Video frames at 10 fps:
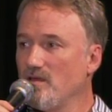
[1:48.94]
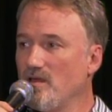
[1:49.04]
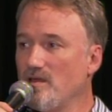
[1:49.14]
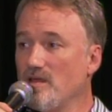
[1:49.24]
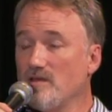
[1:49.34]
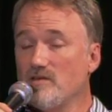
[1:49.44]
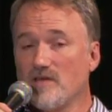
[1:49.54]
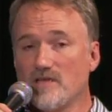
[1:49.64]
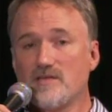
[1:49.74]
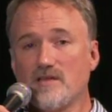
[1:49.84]
And then you
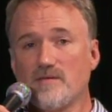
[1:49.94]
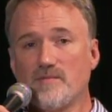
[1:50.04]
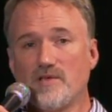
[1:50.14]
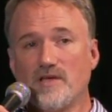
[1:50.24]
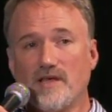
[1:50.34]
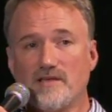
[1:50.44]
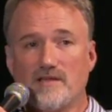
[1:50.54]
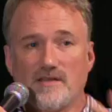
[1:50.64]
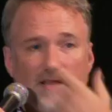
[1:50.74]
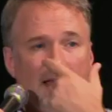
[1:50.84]
get to
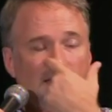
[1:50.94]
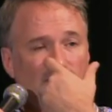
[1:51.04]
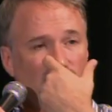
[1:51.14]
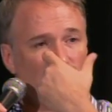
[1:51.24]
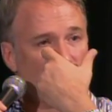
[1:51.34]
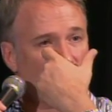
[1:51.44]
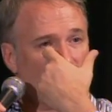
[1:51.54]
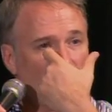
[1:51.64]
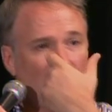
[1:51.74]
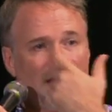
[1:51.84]
the last 15
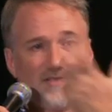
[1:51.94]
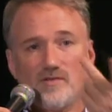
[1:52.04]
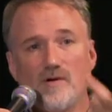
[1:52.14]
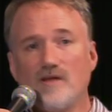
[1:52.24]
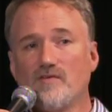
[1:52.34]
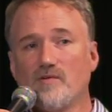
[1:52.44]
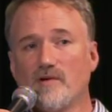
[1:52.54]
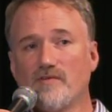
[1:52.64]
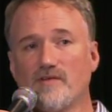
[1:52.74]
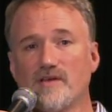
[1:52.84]
or the last 12 or
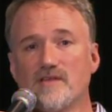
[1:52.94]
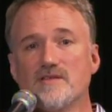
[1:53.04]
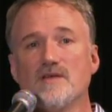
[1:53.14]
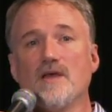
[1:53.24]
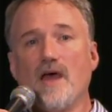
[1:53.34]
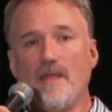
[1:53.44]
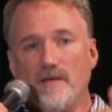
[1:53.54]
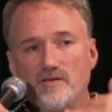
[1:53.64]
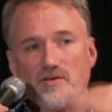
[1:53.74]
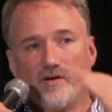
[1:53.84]
whatever it is, and
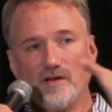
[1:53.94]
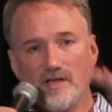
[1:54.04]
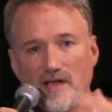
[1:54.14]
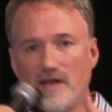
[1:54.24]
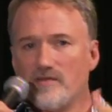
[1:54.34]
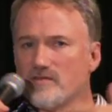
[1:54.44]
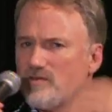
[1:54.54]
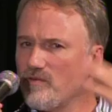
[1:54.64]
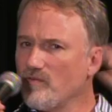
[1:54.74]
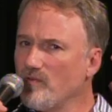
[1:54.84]
they're starting to get it, and they're
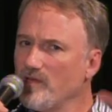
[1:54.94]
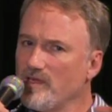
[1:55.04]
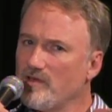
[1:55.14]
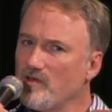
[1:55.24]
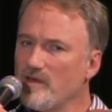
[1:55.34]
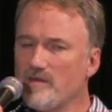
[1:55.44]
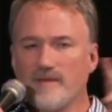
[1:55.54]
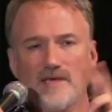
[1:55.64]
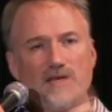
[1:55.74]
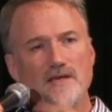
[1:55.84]
starting really good at the
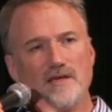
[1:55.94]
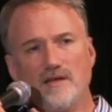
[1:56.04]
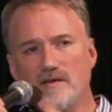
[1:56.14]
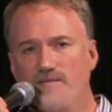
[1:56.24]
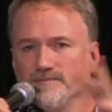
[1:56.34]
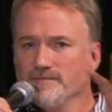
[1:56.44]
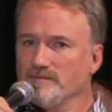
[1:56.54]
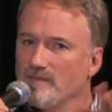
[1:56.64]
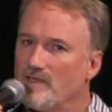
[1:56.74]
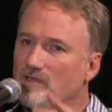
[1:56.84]
beginning and
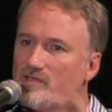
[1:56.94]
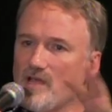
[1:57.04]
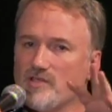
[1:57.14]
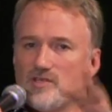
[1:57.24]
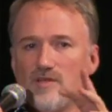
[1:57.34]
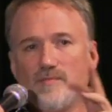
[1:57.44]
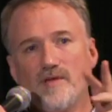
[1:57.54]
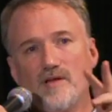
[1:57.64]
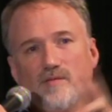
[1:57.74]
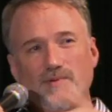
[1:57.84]
a little dodgy in the
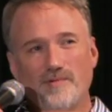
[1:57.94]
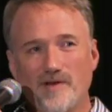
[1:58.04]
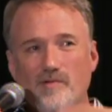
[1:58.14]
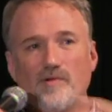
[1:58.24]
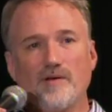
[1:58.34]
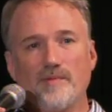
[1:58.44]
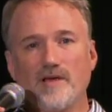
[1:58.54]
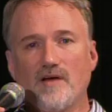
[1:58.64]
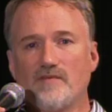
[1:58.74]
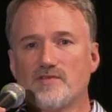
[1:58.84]
middle, but we know we're going to be in
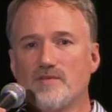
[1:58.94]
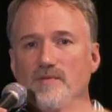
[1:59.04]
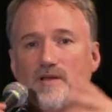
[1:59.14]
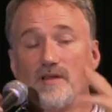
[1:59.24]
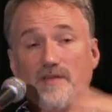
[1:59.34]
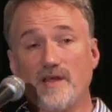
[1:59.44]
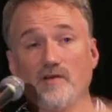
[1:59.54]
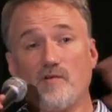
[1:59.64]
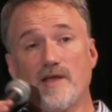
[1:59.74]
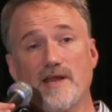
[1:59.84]
coverage in the middle, and then a
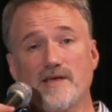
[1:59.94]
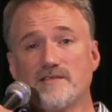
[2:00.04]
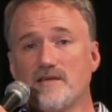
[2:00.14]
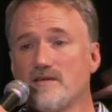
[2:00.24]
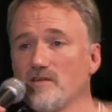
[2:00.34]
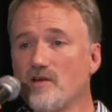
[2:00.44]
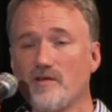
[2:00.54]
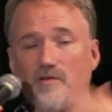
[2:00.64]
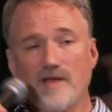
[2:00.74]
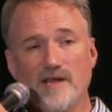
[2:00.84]
great exit,
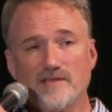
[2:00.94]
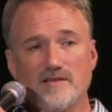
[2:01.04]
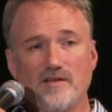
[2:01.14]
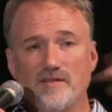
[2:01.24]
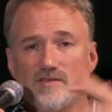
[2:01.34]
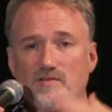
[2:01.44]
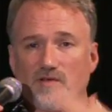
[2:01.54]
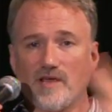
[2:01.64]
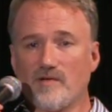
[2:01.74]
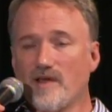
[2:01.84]
great exit on this.
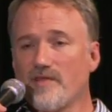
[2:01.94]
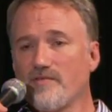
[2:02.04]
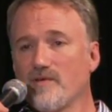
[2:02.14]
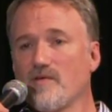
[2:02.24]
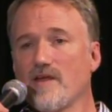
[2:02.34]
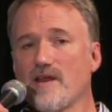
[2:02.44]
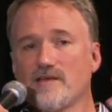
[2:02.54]
Okay, we got 3 great